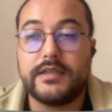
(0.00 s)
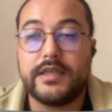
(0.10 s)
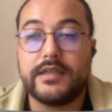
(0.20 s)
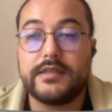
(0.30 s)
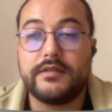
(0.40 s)

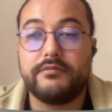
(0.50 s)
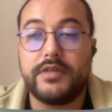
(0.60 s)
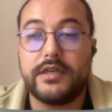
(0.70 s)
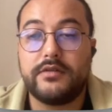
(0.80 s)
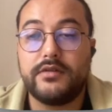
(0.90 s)
as
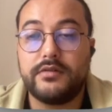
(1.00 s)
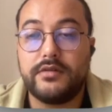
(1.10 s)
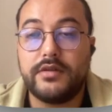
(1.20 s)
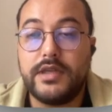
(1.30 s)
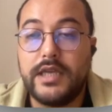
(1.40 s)
barcode,
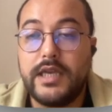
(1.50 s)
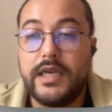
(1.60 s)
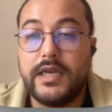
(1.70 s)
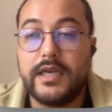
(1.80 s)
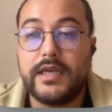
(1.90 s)

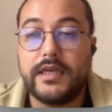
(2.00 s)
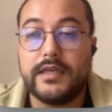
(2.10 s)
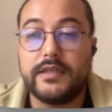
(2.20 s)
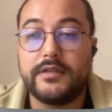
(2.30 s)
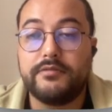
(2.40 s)

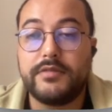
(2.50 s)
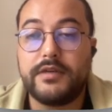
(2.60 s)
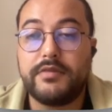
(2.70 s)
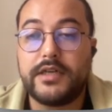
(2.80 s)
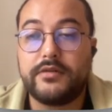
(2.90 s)
and my
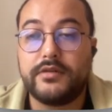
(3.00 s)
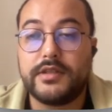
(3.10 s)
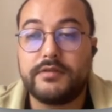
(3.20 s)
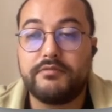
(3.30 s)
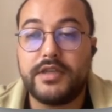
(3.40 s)
barcode
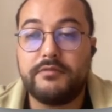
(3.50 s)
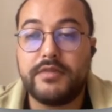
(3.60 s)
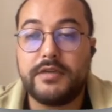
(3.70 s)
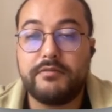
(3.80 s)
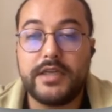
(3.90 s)
is pink
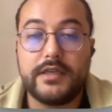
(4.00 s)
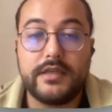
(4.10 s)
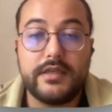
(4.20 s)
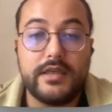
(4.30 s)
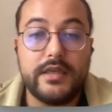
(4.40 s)
backpack
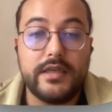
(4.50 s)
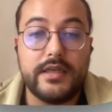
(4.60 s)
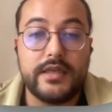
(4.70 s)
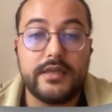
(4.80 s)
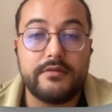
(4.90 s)

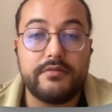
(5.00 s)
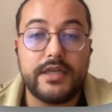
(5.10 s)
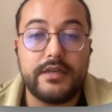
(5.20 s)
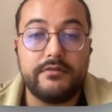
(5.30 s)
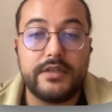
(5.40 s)
and my
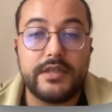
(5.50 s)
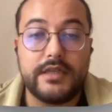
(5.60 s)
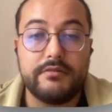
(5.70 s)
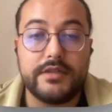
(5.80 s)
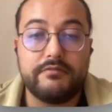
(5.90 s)
image
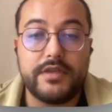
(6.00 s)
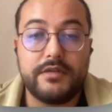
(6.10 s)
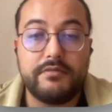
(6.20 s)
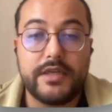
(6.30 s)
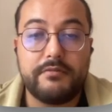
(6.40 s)
name is pink
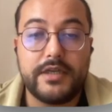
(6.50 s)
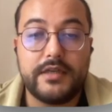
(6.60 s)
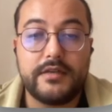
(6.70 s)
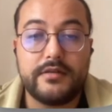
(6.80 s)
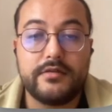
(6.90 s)

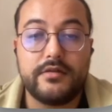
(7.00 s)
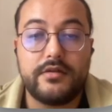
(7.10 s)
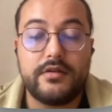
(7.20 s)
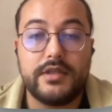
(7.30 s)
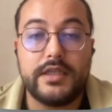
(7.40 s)
backpack, so
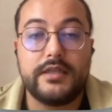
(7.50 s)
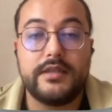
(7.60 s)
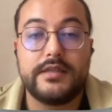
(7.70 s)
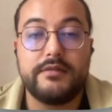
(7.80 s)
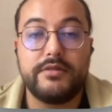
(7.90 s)
only
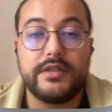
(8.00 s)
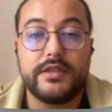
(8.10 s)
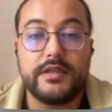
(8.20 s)
this image